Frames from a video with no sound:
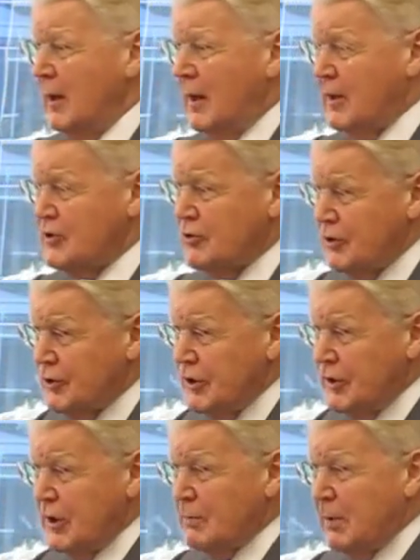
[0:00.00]
a
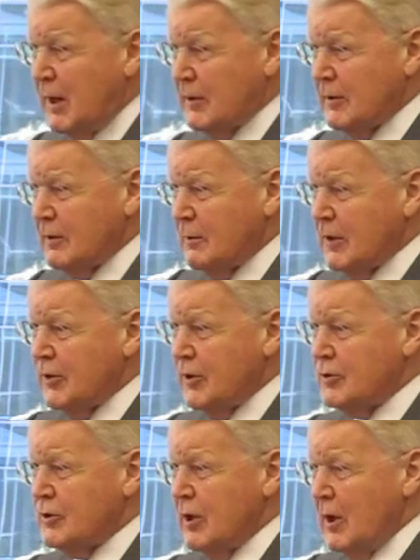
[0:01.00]
strategic partner with
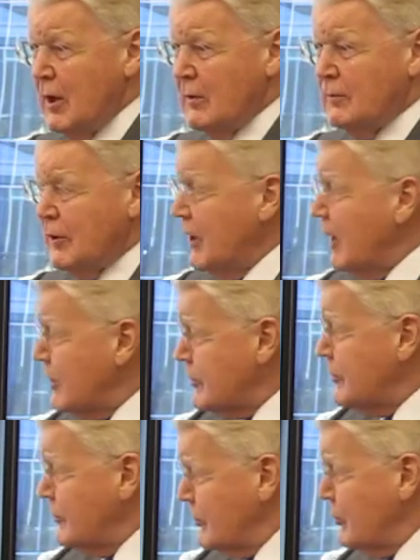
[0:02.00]
us for the next
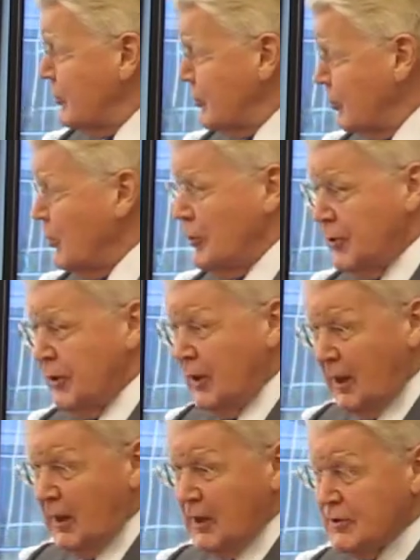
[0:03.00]
2 or 3
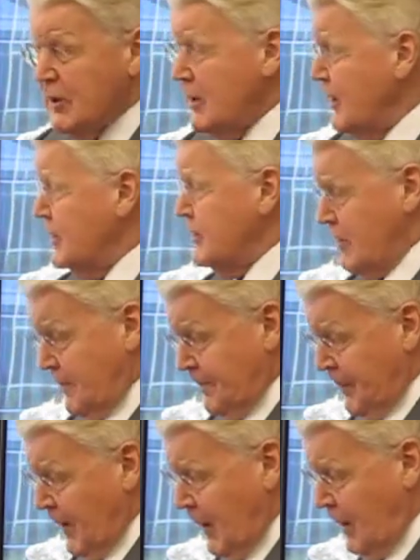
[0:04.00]
years at least,
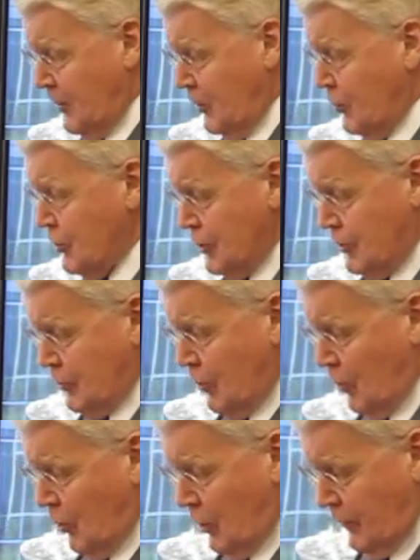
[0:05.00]
and use
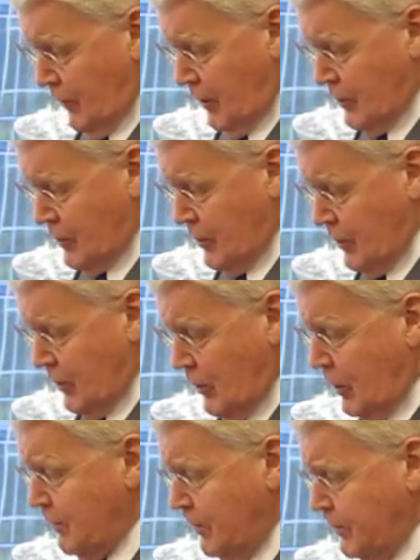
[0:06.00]
all of these
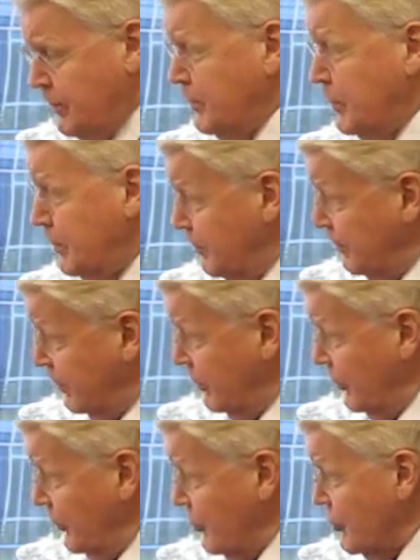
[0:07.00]

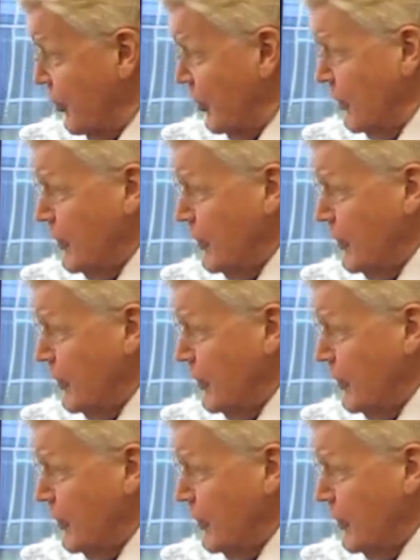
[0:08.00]
opportunities.